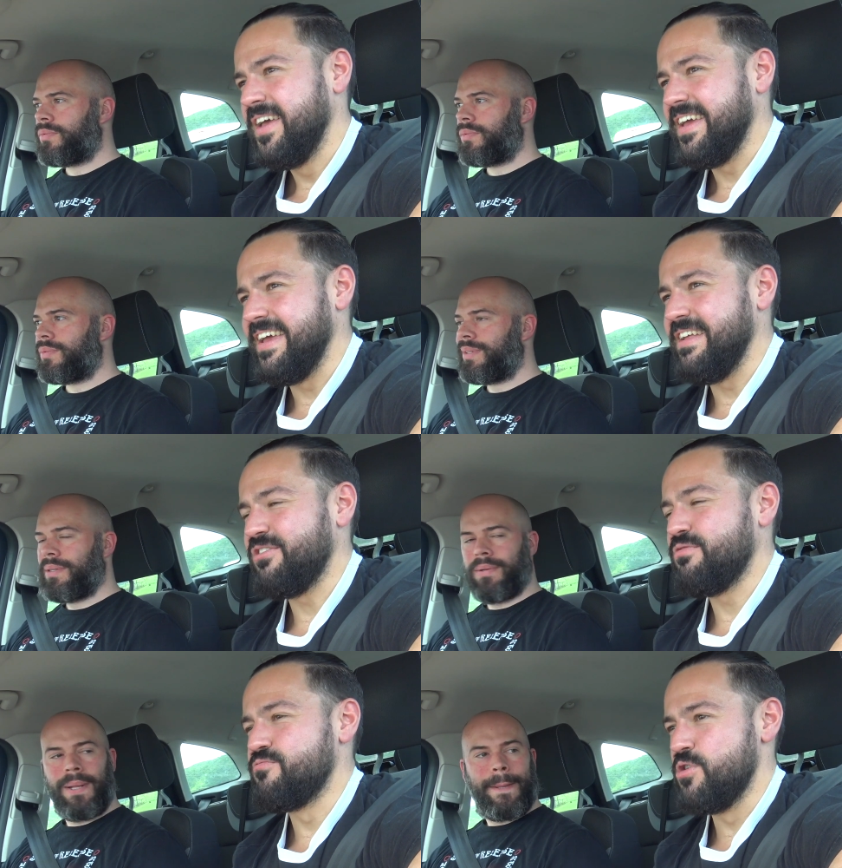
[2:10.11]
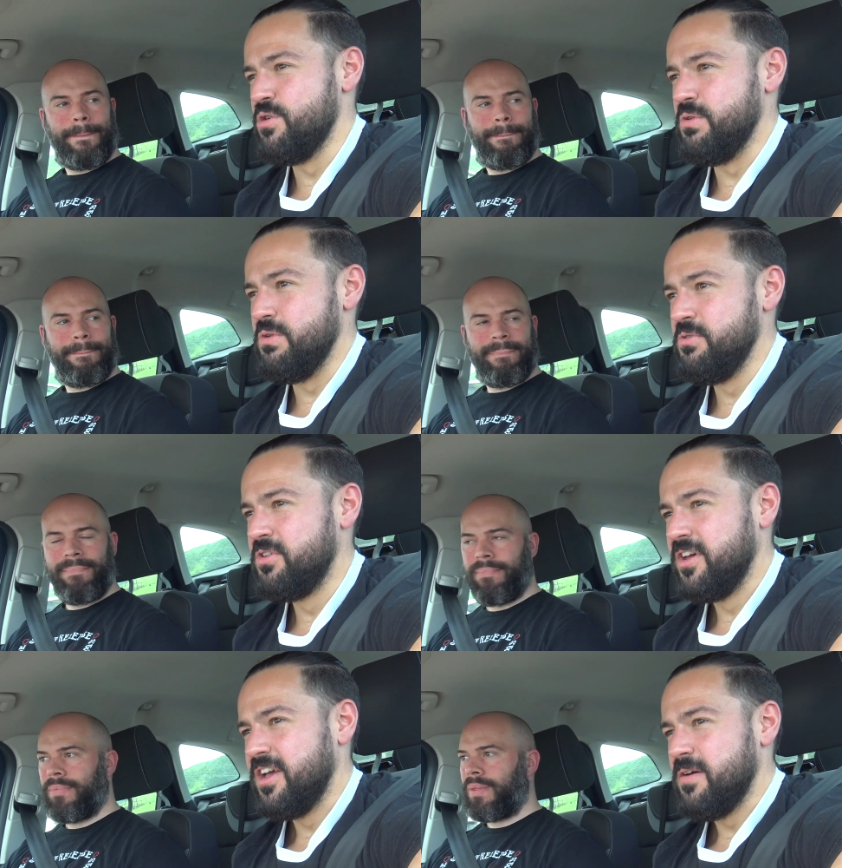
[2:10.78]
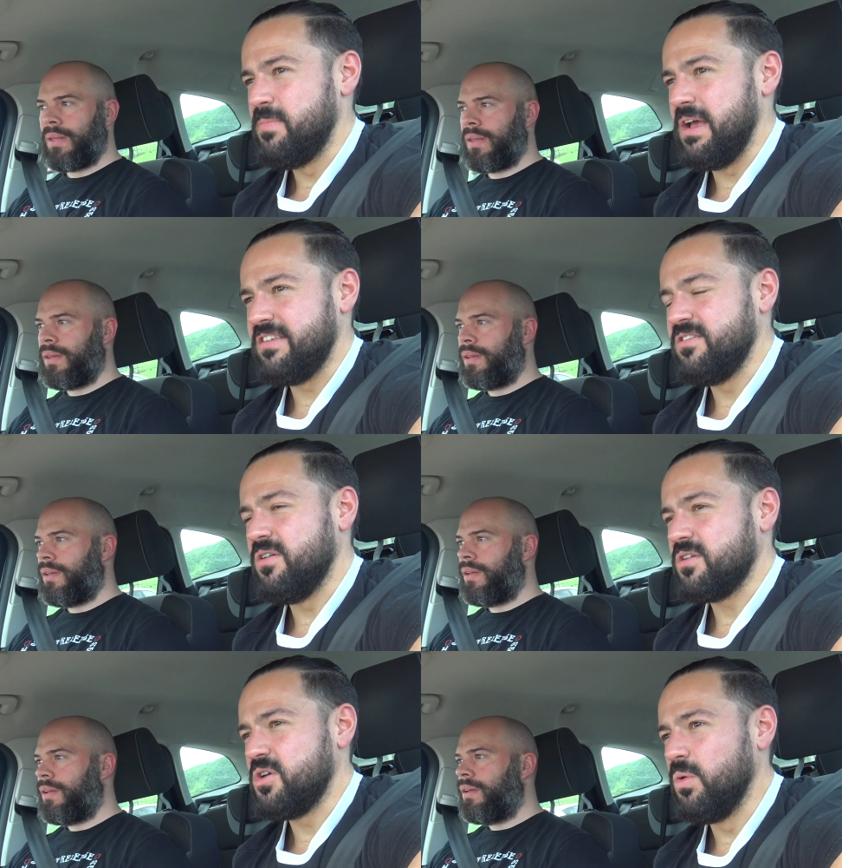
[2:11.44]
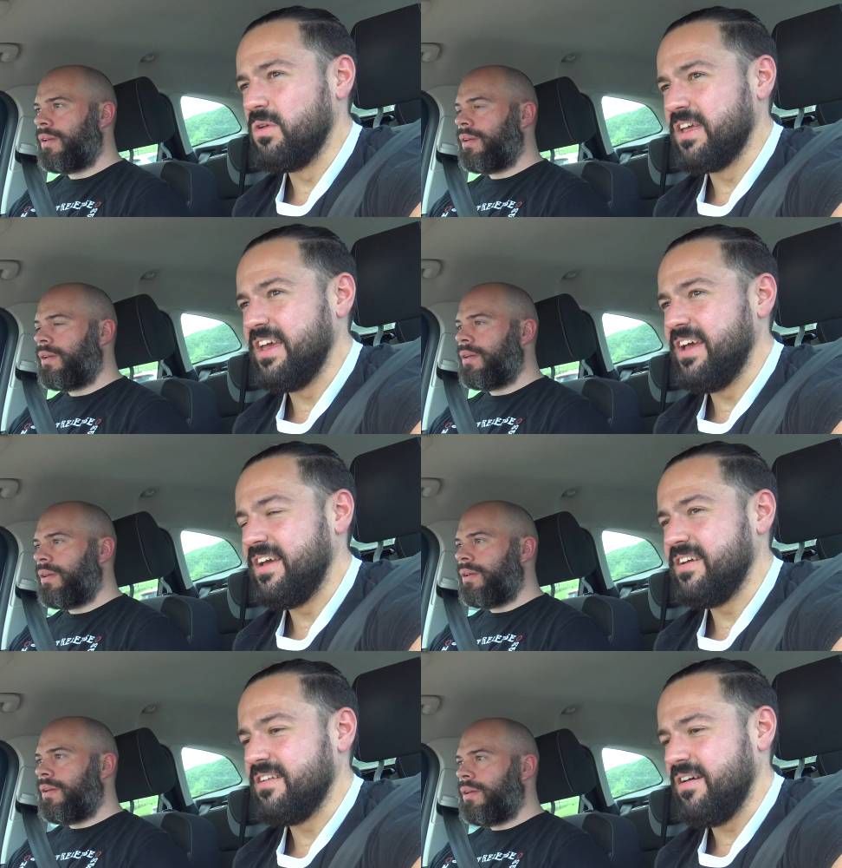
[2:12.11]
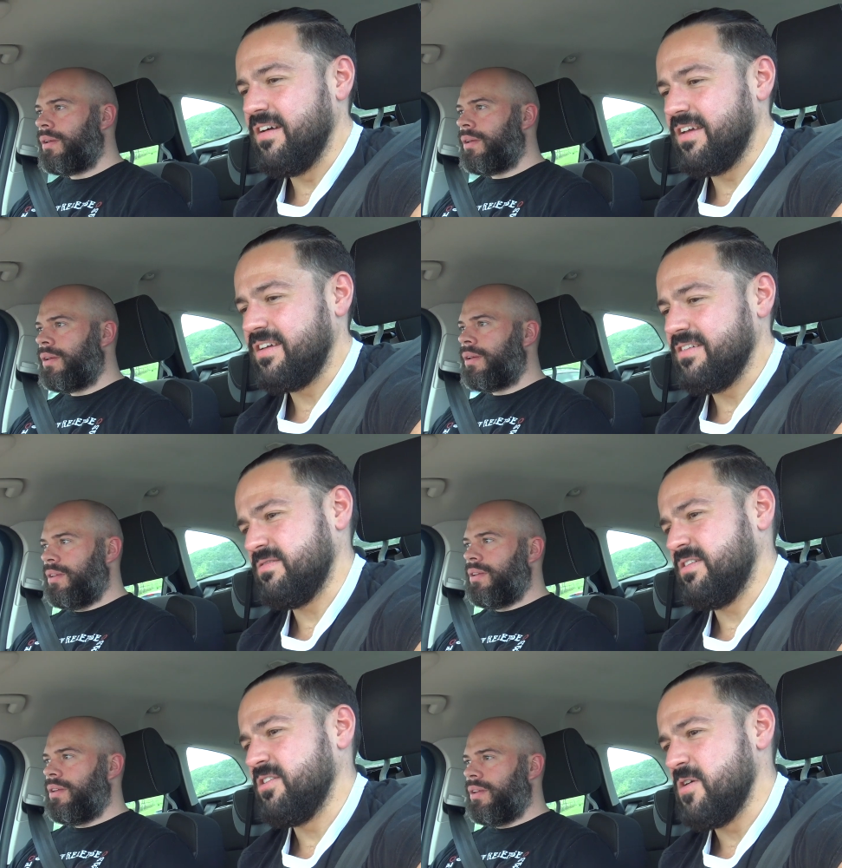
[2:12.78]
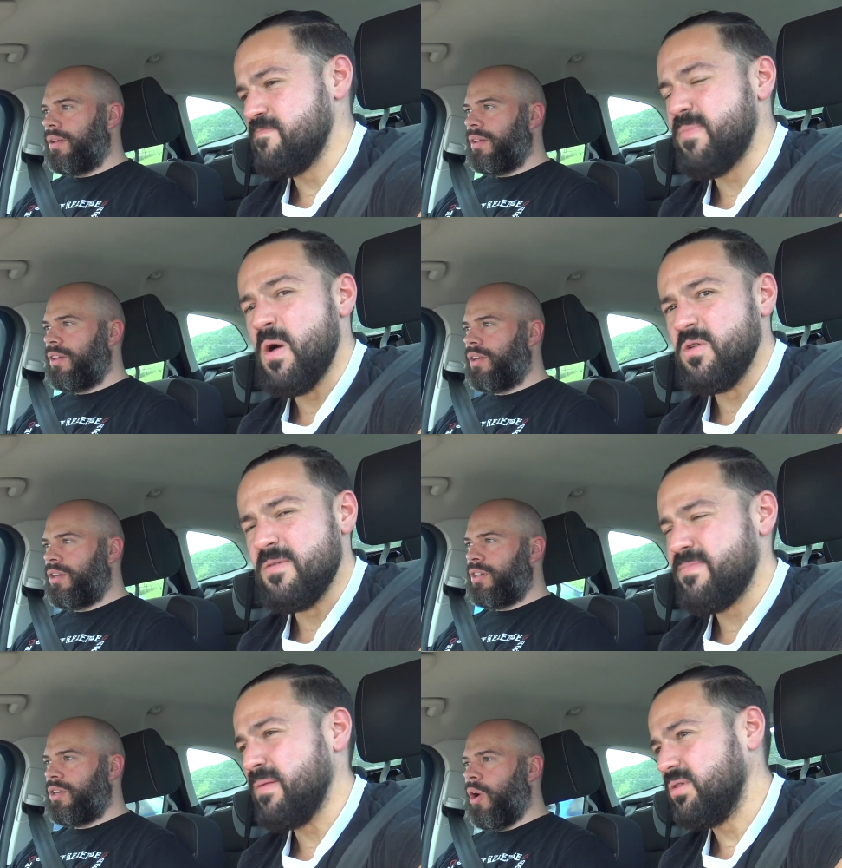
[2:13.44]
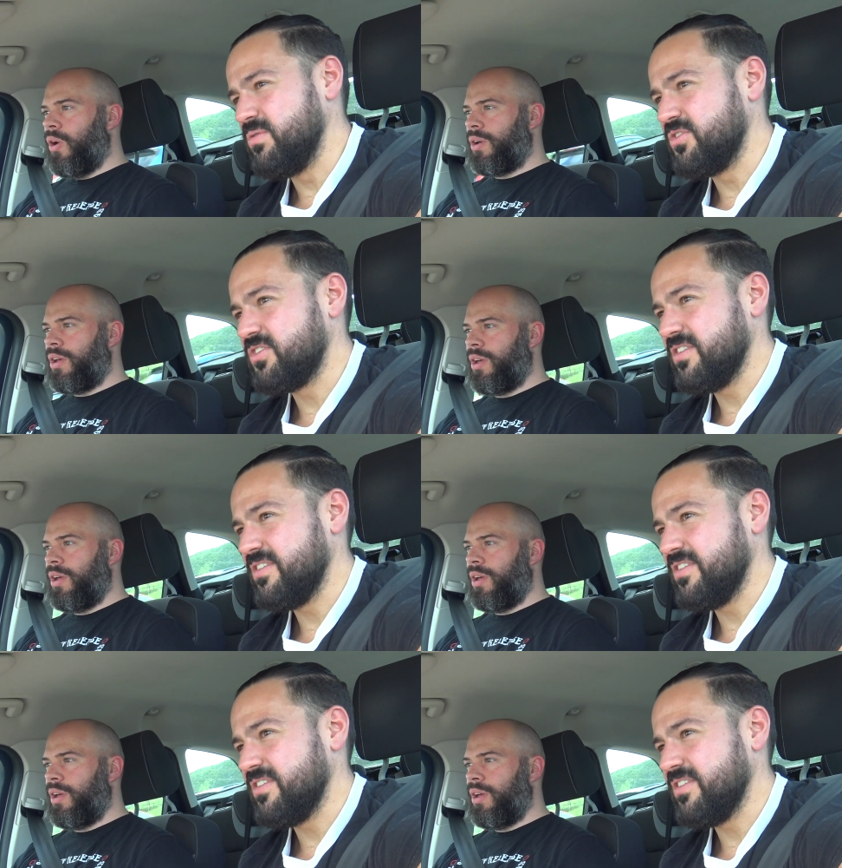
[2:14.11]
Speaker 1: It's rude, but it's not calling it like I don't know boner bubbles.